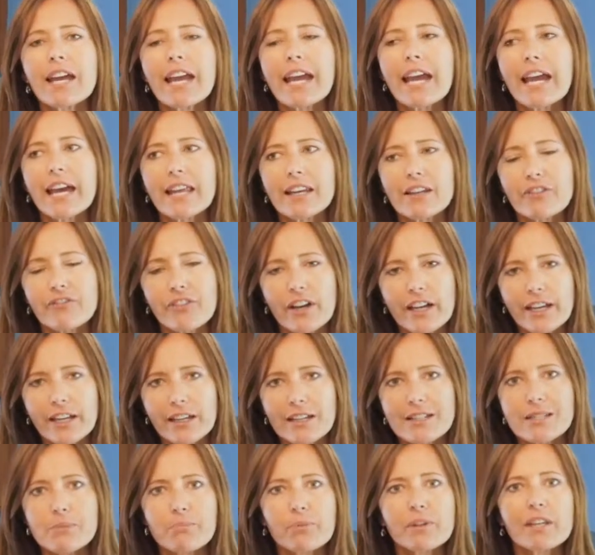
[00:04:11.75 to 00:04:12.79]
And if I
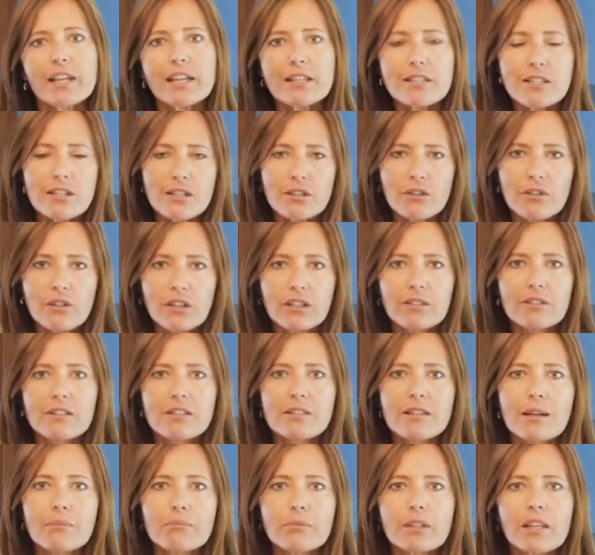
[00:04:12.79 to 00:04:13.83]
explain to you on
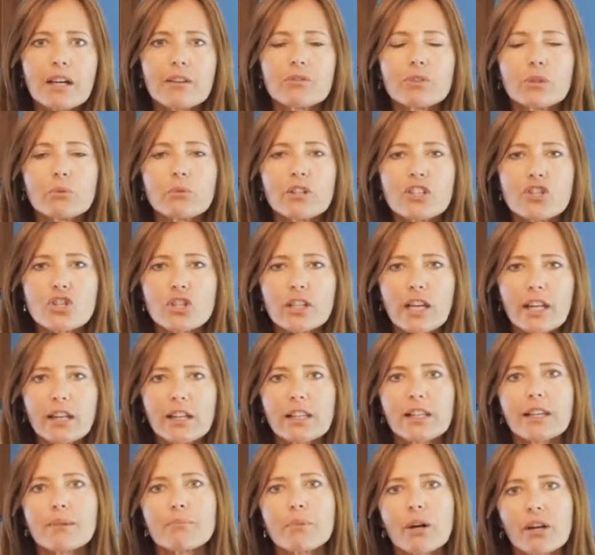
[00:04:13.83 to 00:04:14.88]
some level what
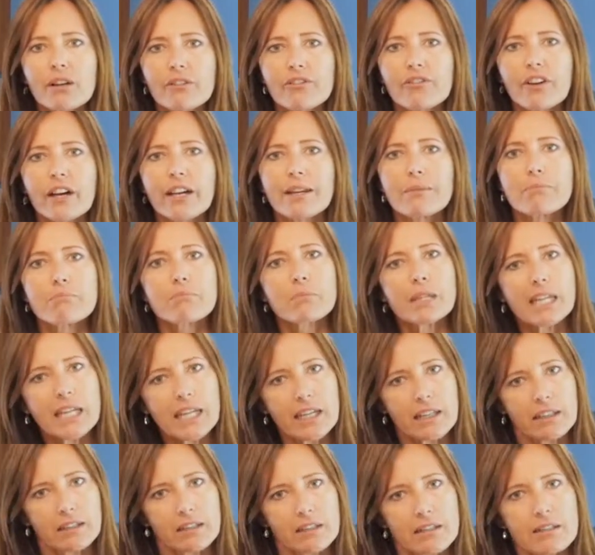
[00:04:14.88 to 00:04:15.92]
genetically modified
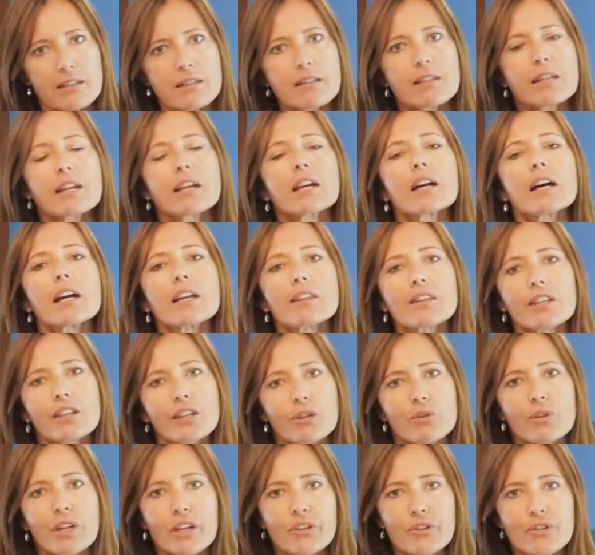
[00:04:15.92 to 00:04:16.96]
means, I
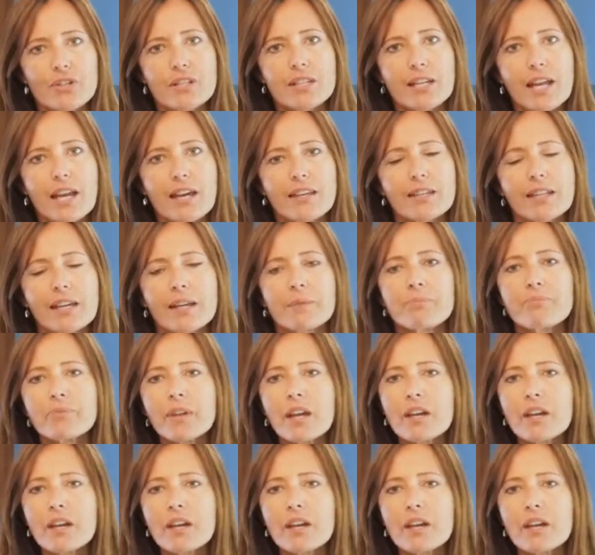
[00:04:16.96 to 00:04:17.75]
think you'd understand it.